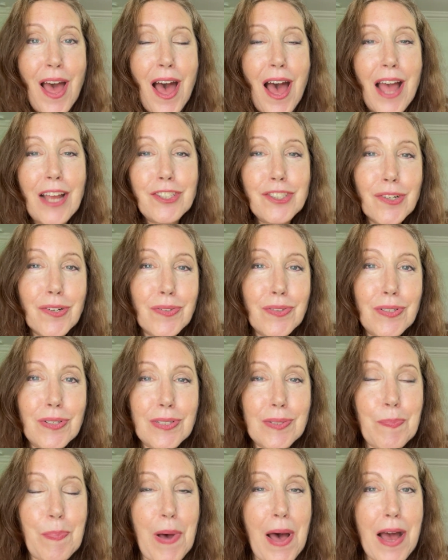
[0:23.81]
I showed
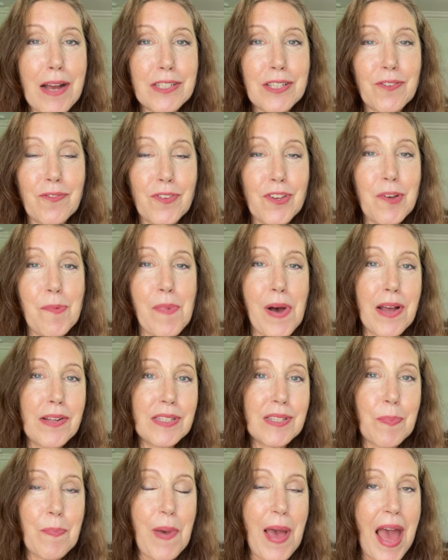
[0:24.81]
this box a few
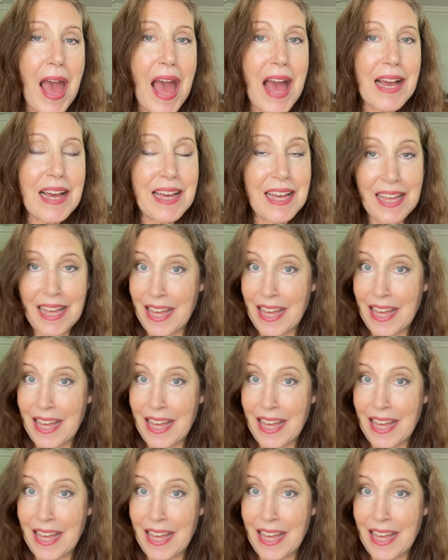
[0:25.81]
months back.